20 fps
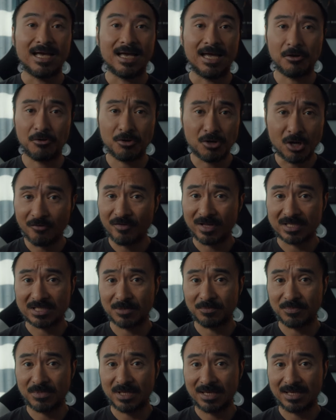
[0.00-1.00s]
I don't know if that's
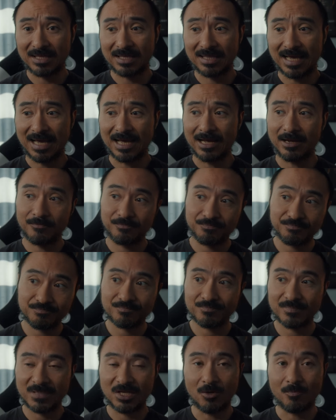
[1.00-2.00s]
something that,
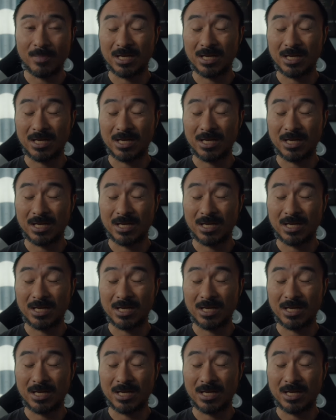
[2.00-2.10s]
you know,